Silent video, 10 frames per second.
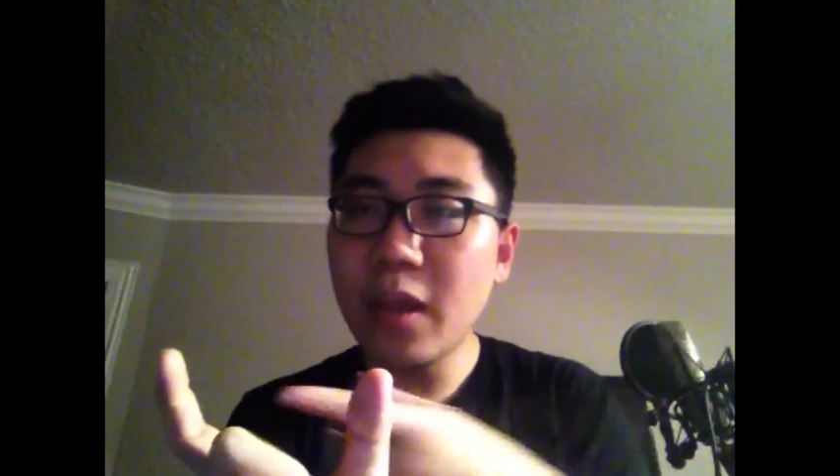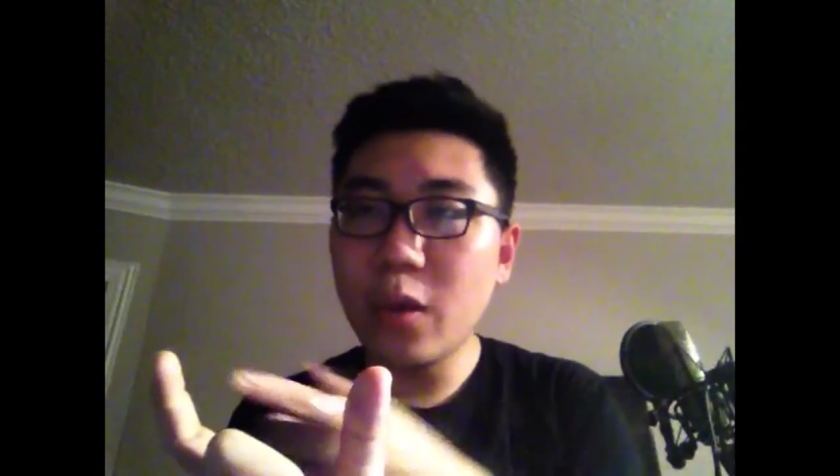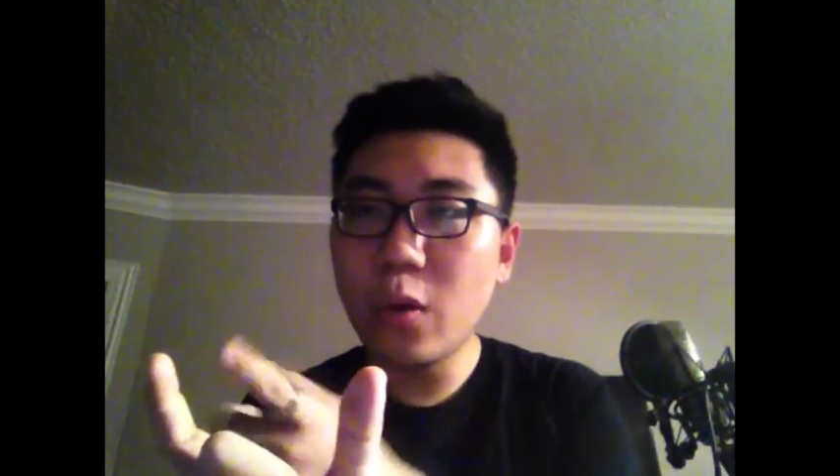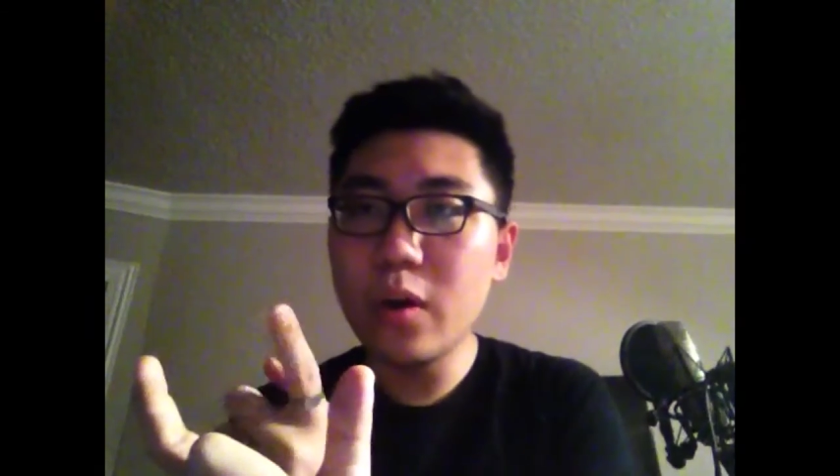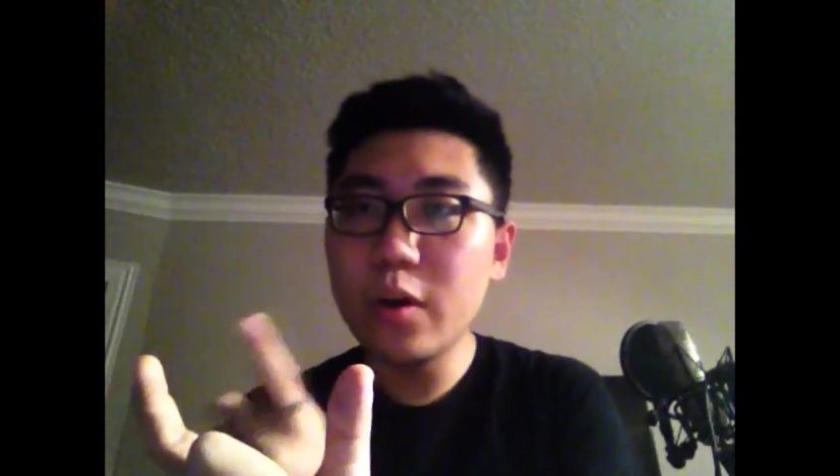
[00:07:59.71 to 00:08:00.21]

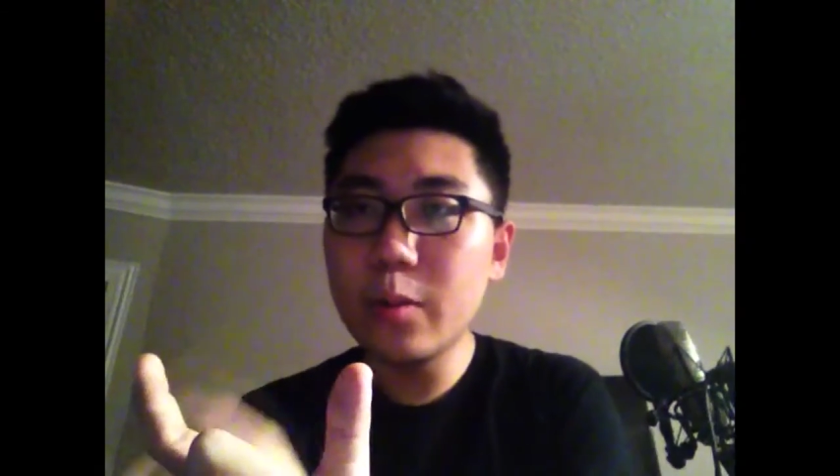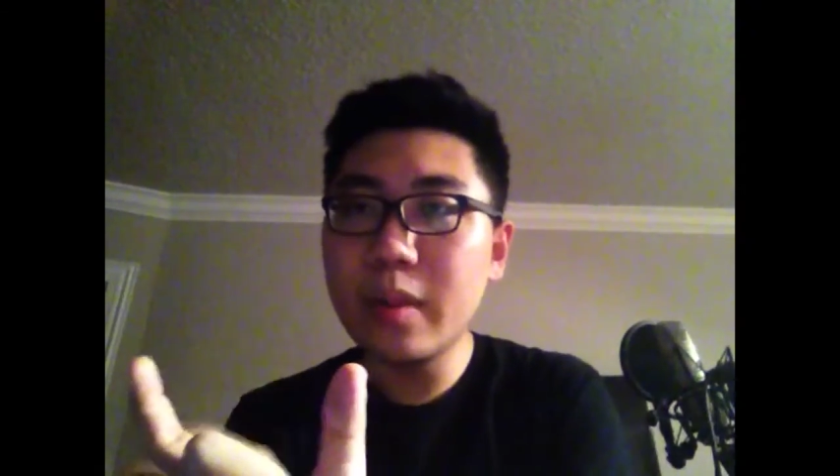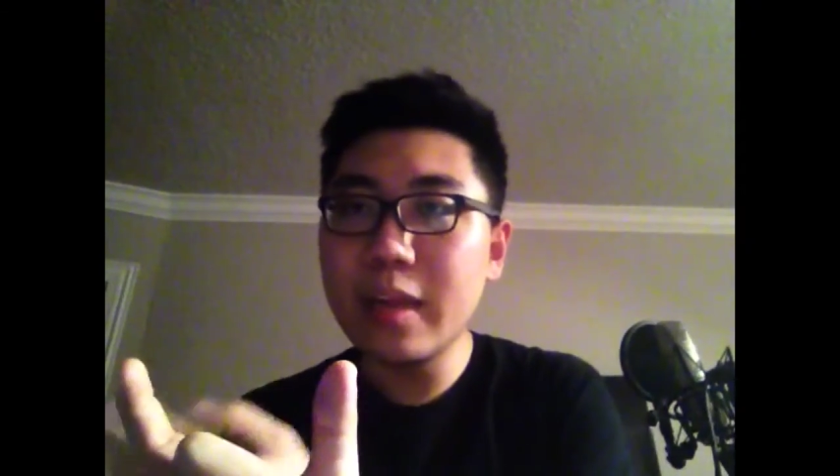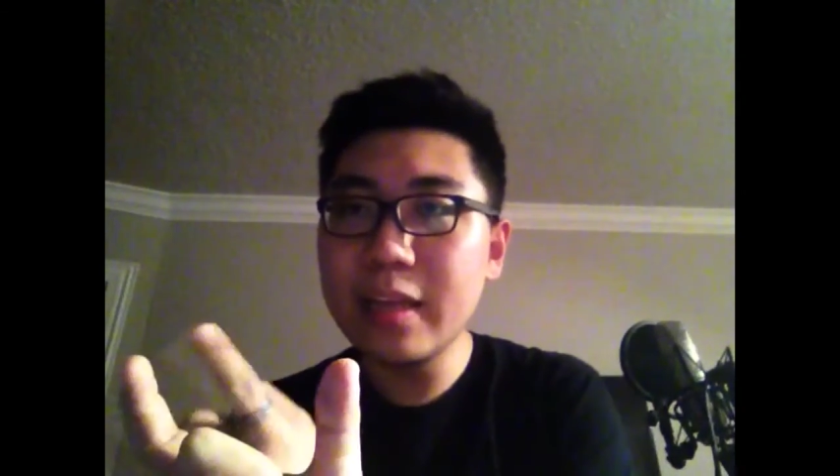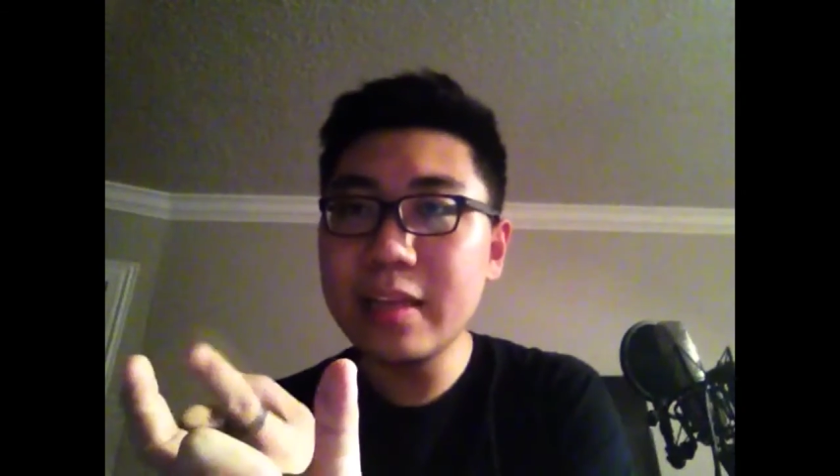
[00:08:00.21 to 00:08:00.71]
Or you're
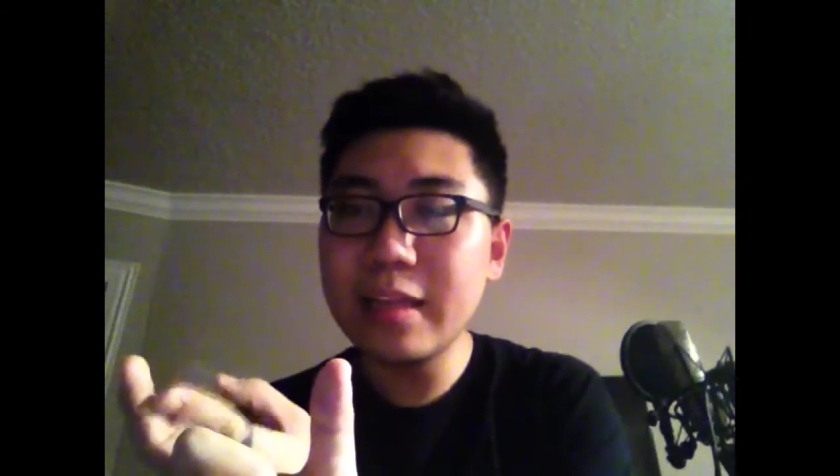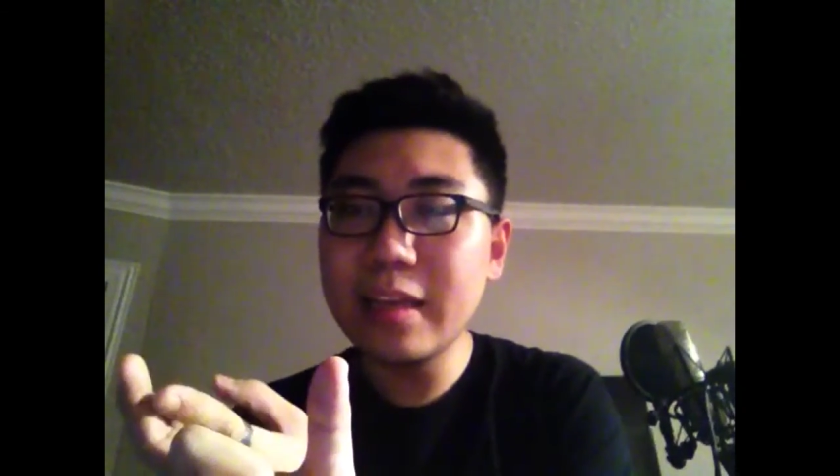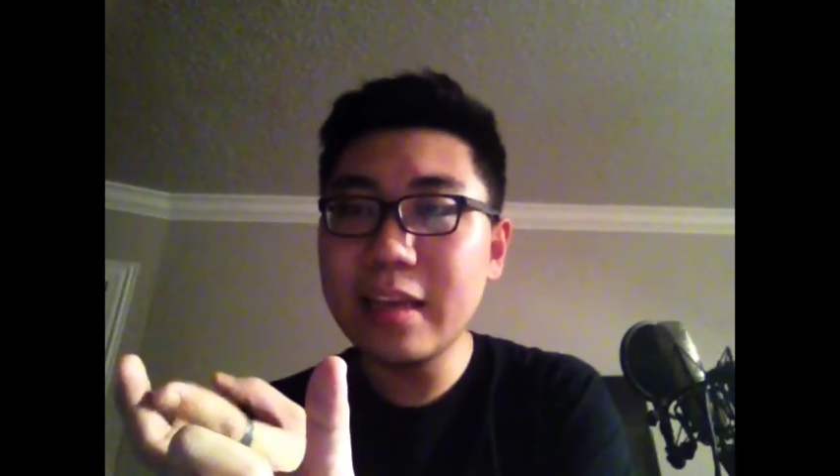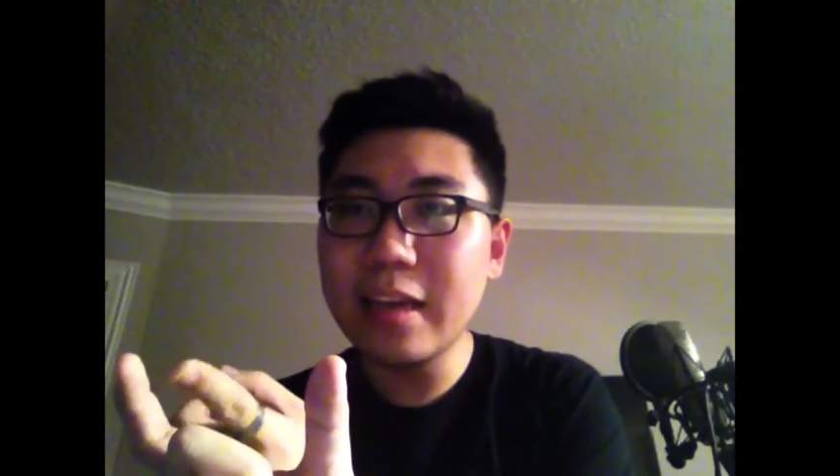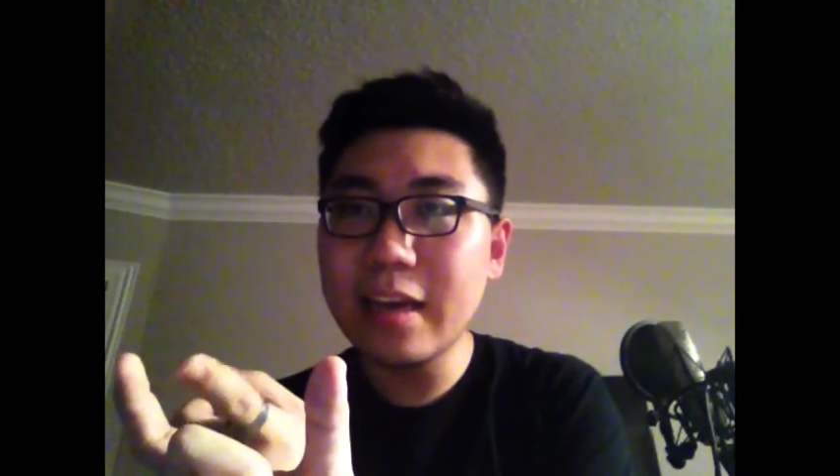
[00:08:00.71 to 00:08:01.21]
playing
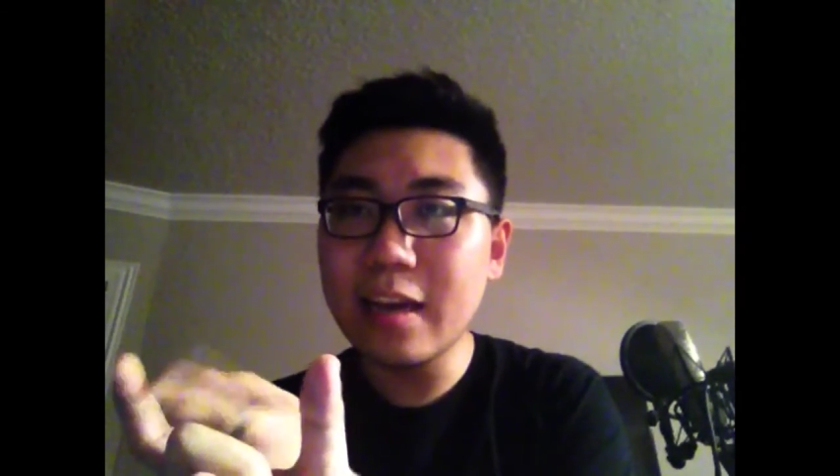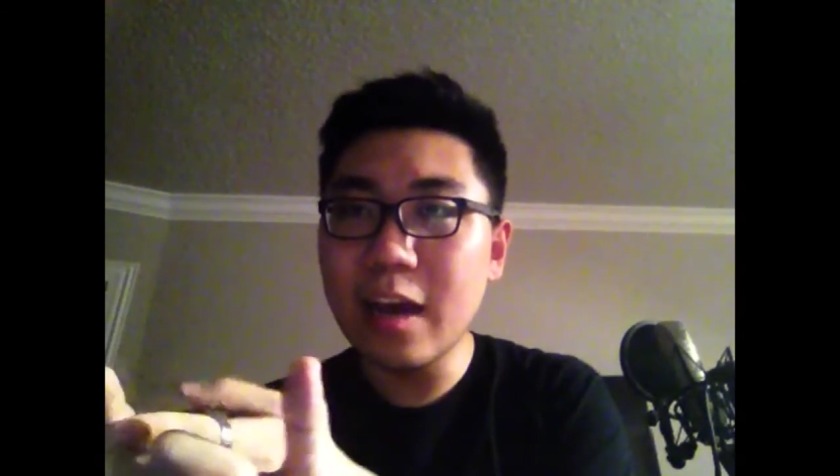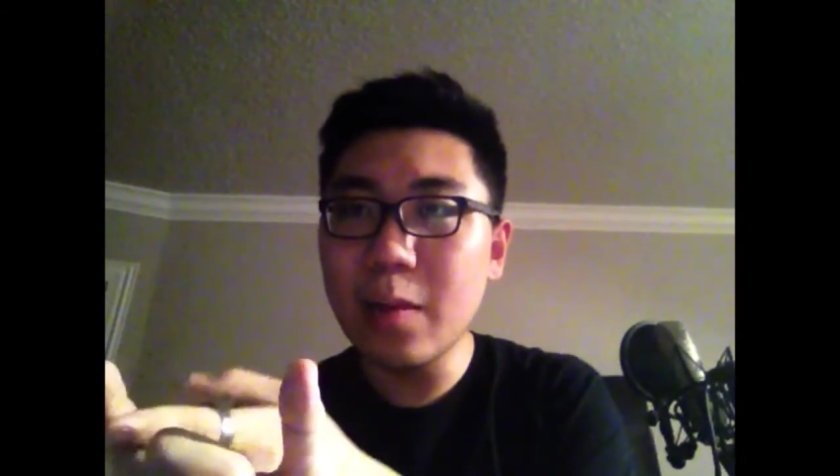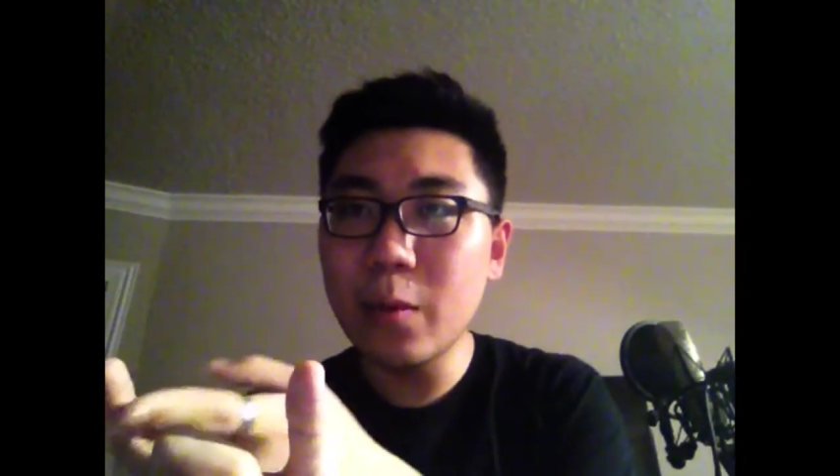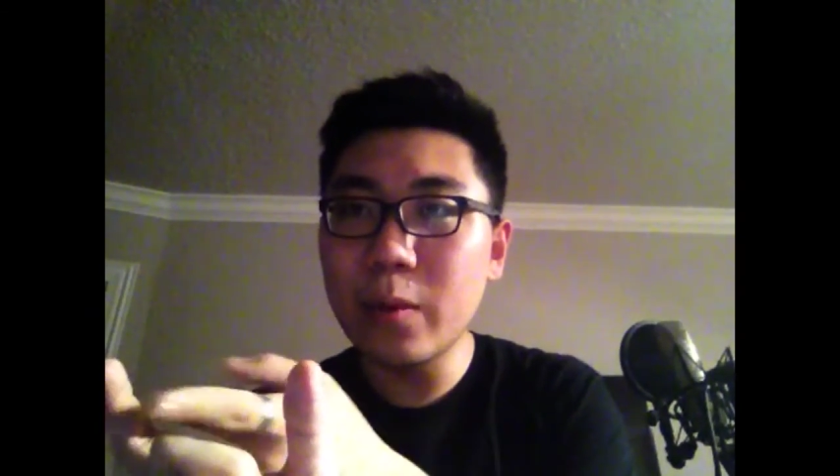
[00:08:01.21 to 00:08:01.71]
the
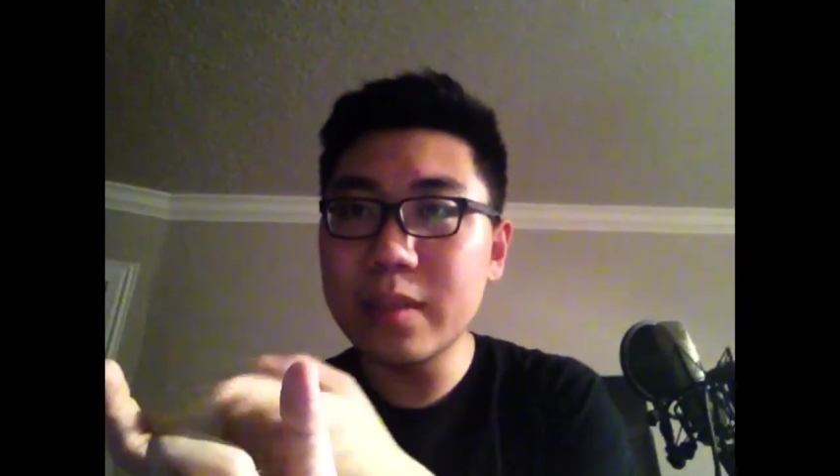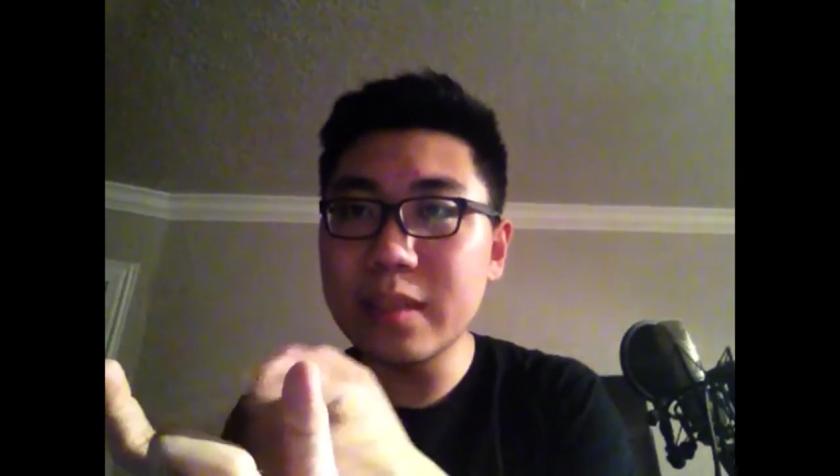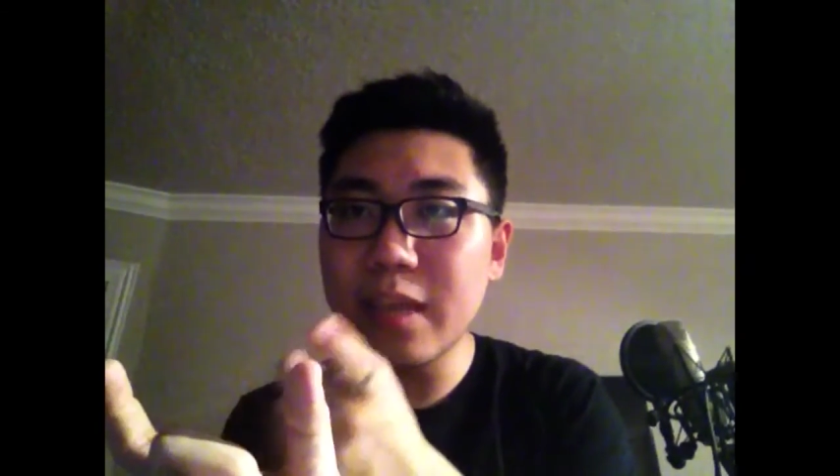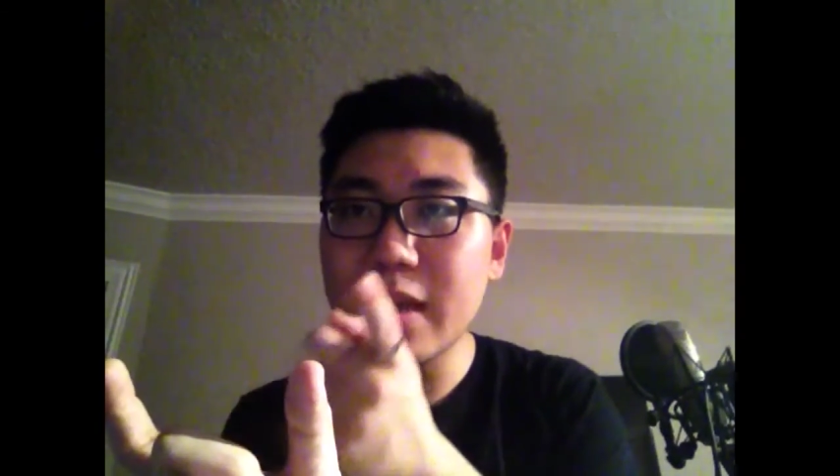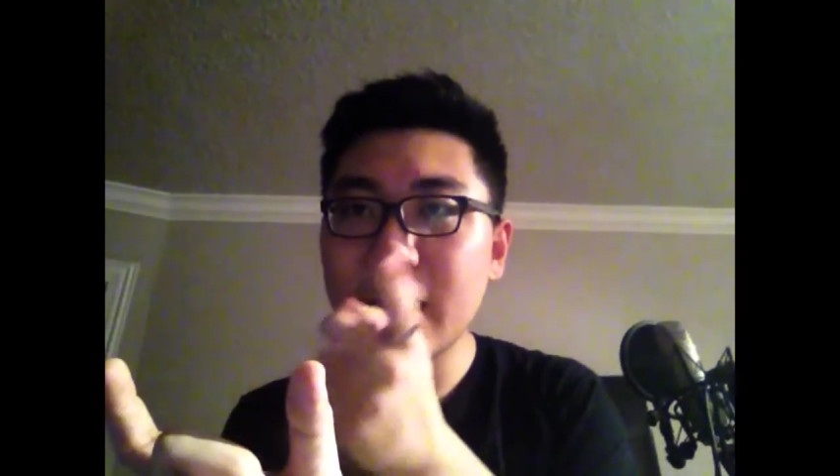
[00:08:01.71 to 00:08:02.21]
combo where it's
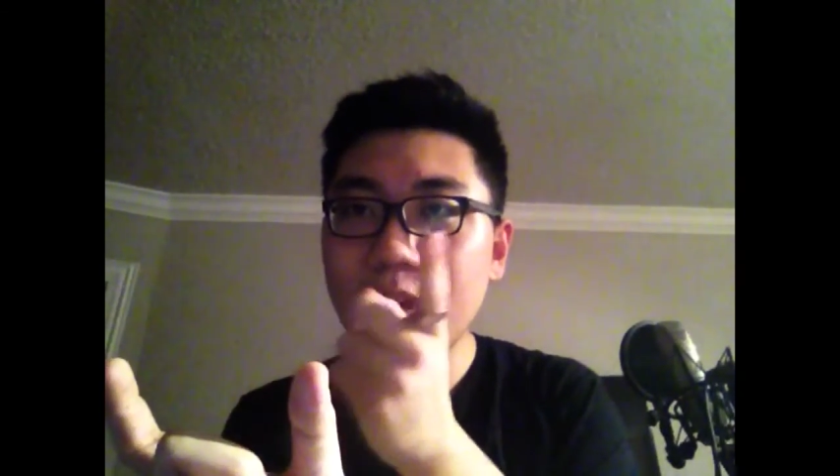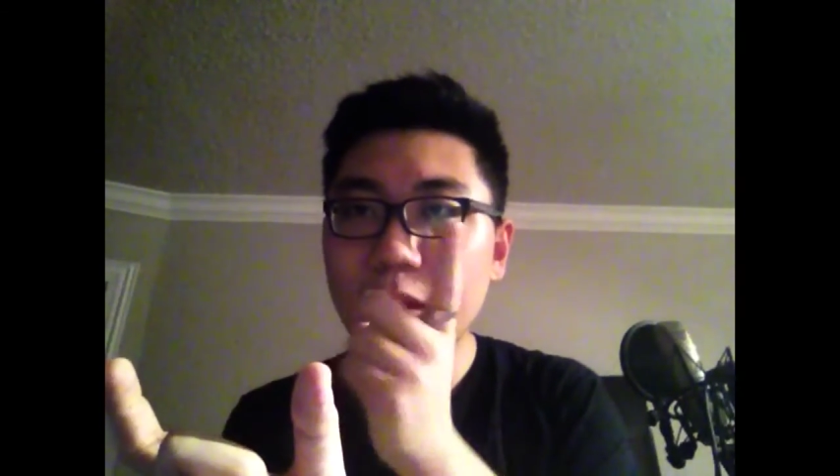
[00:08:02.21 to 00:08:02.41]
like,